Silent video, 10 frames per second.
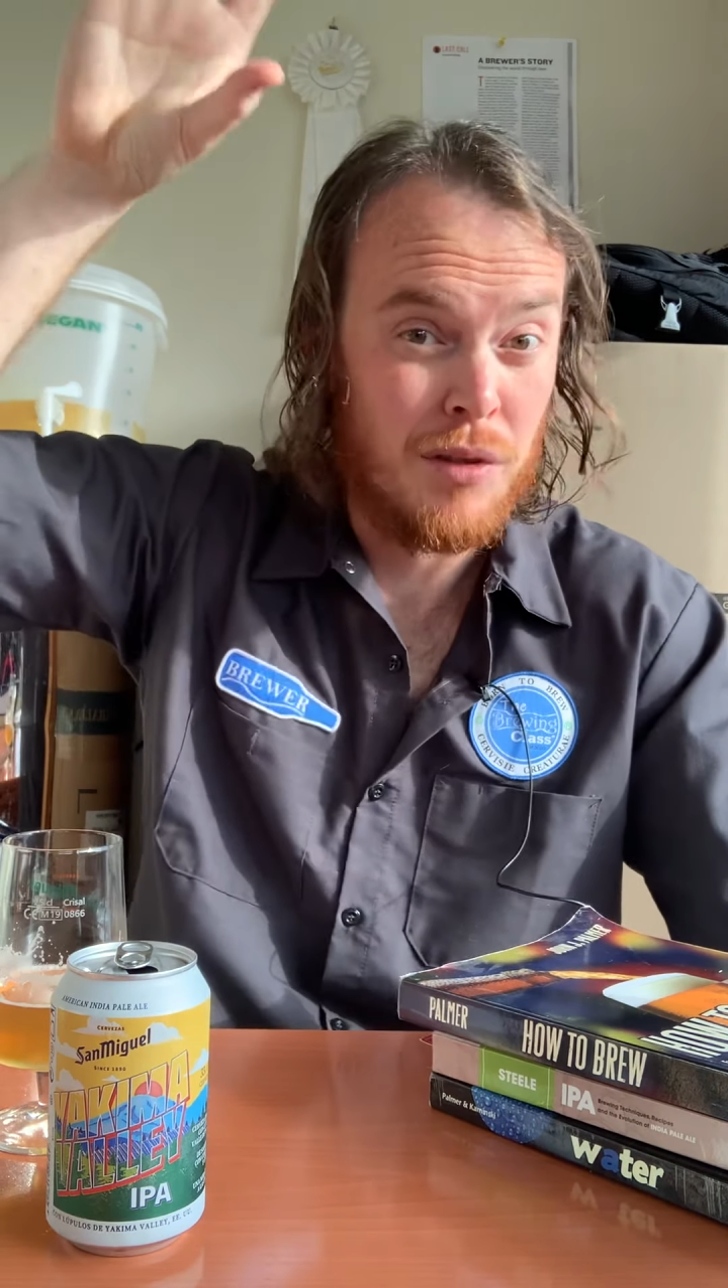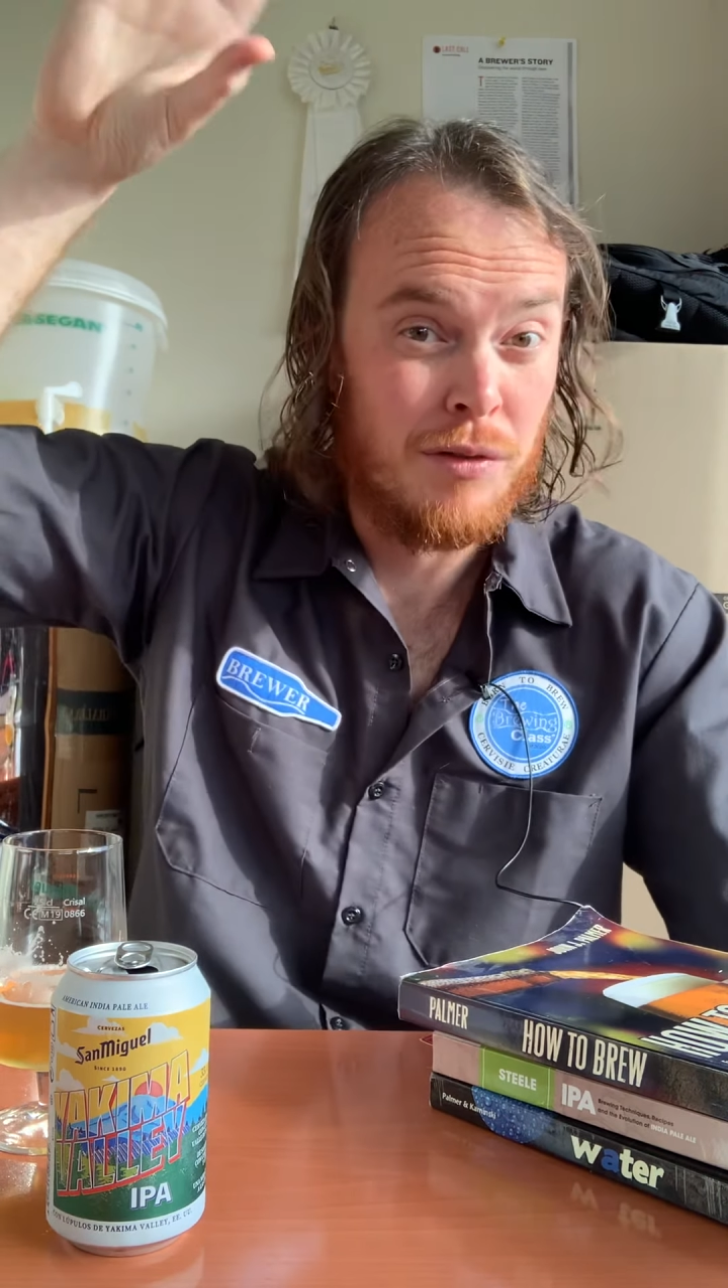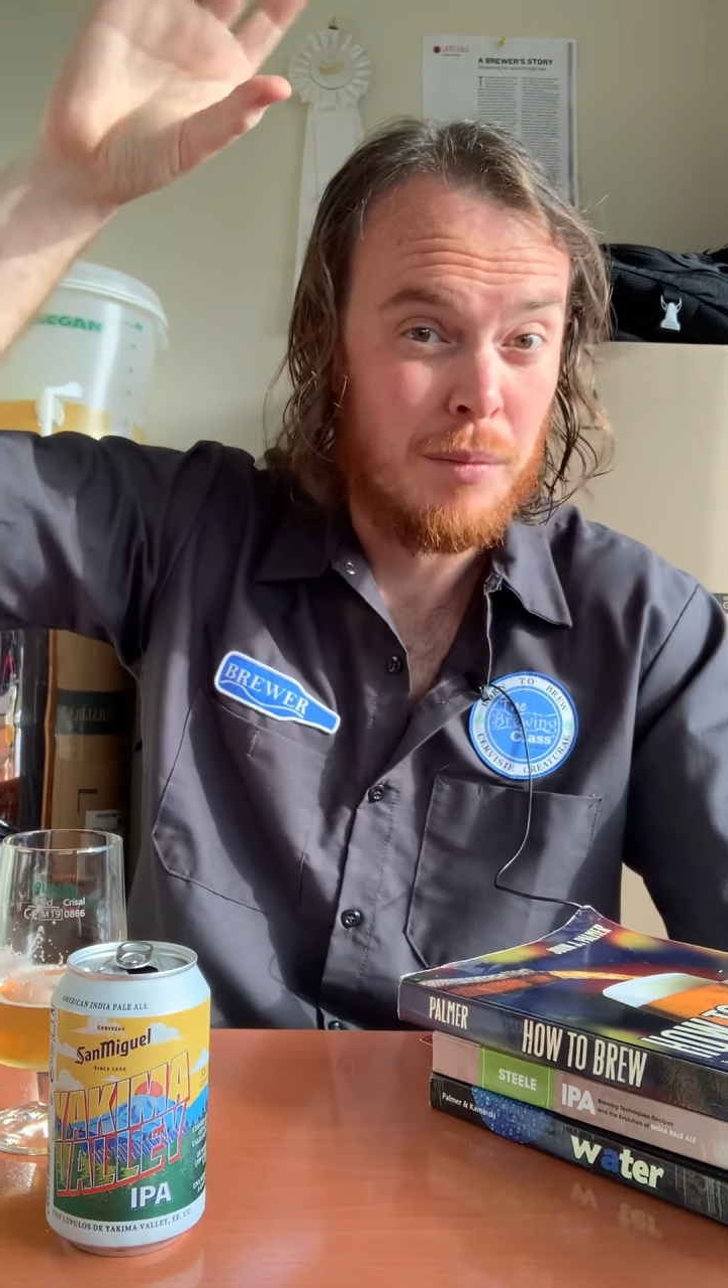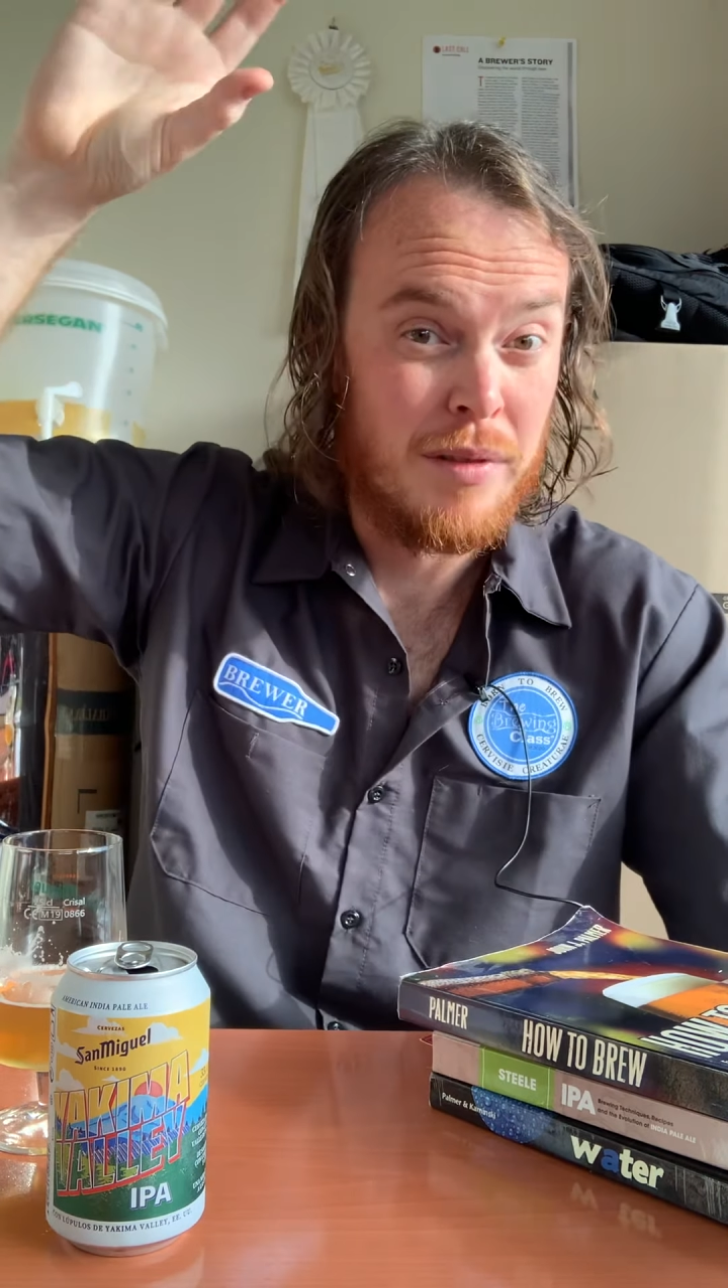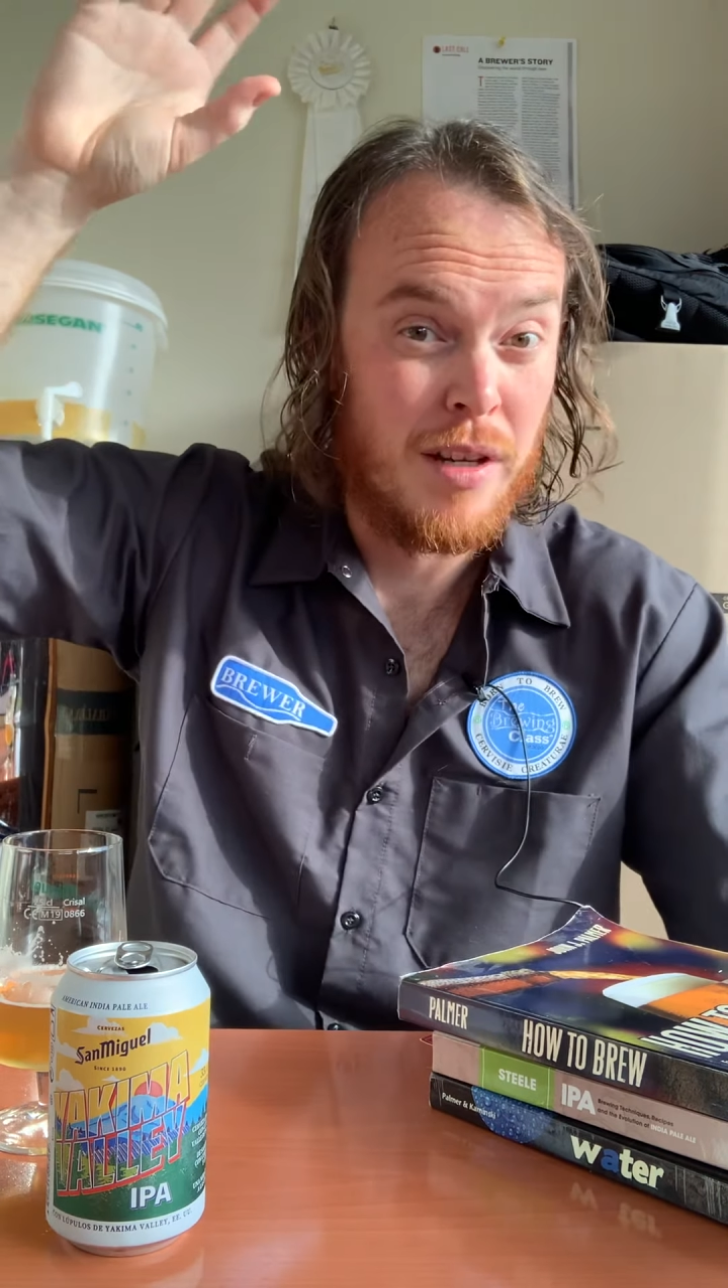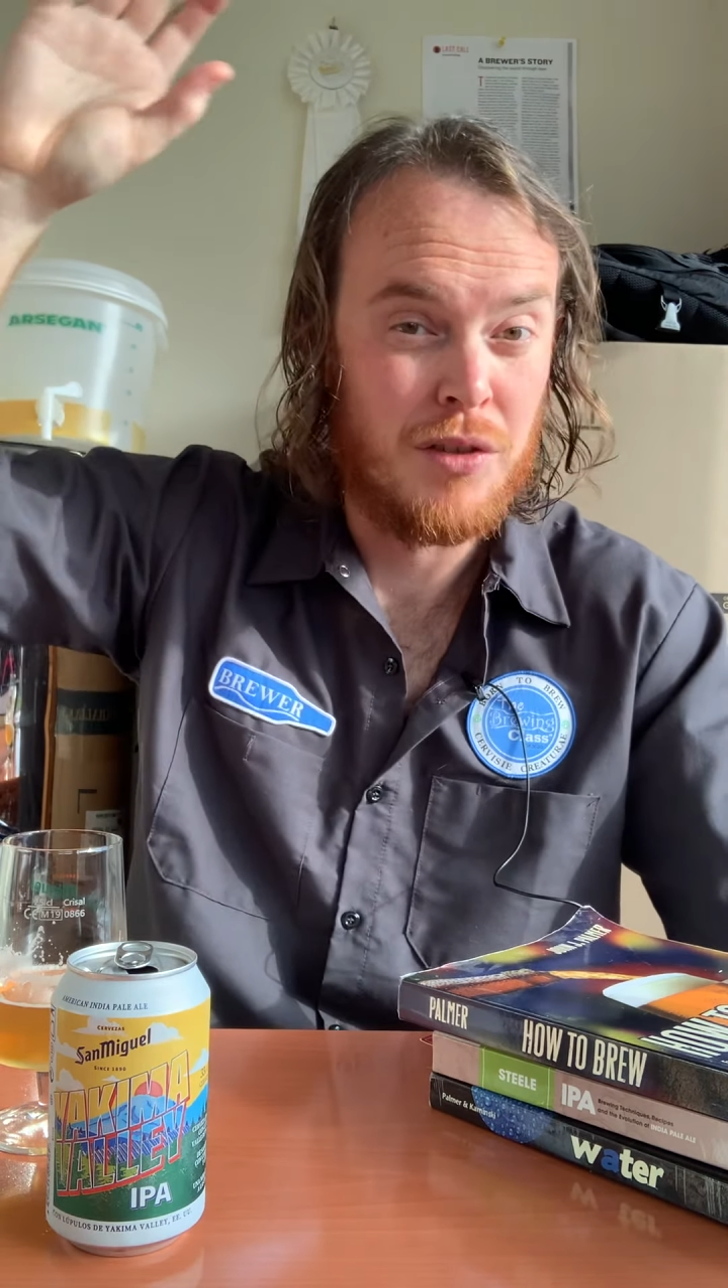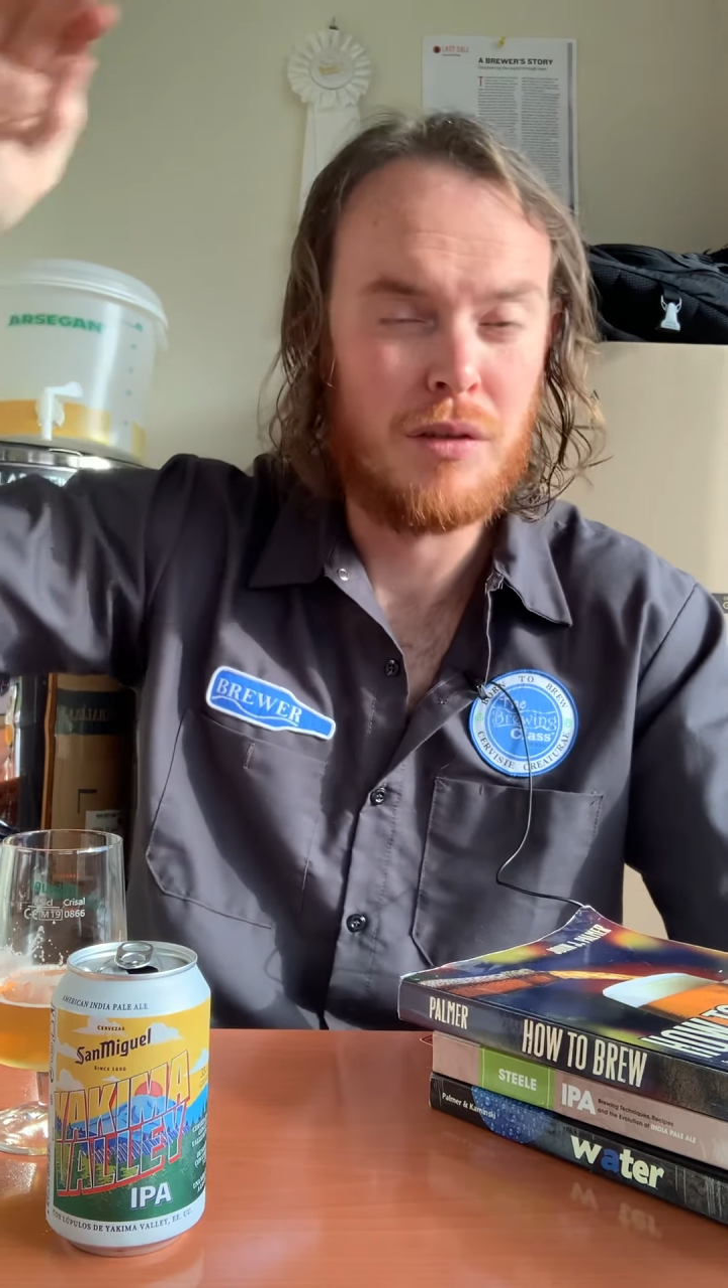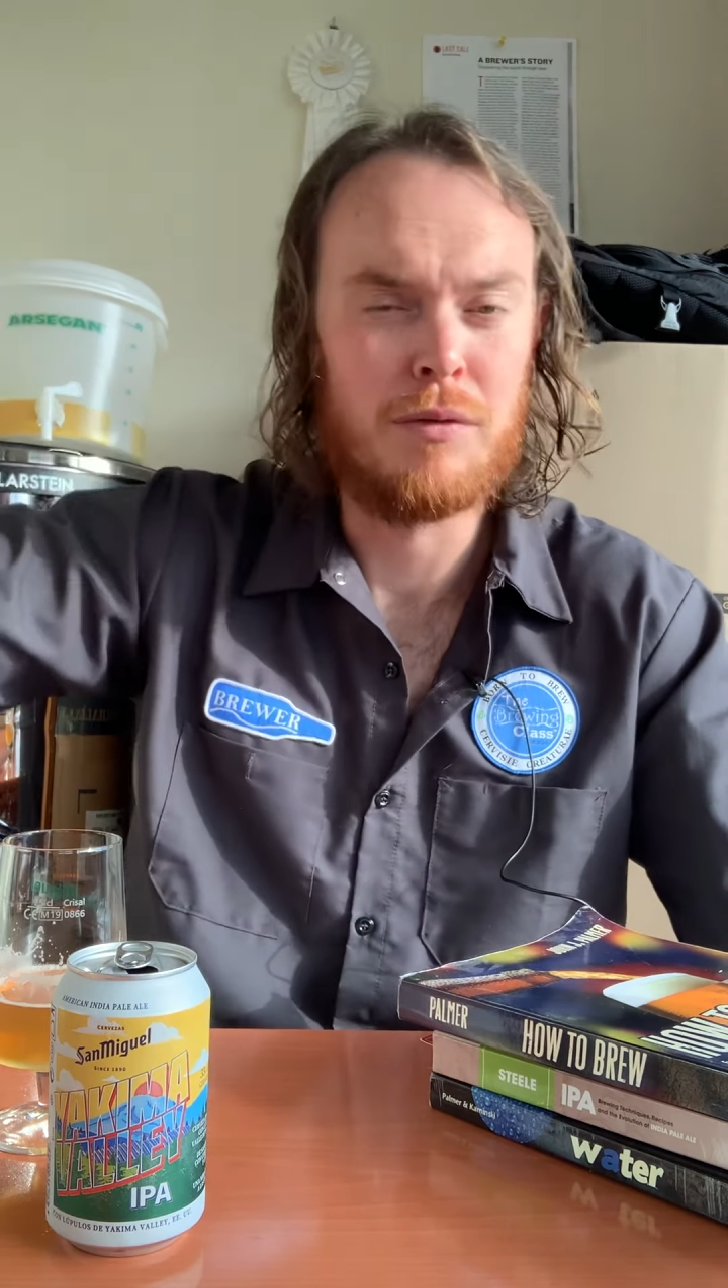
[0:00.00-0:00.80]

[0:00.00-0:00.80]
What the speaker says: fermentation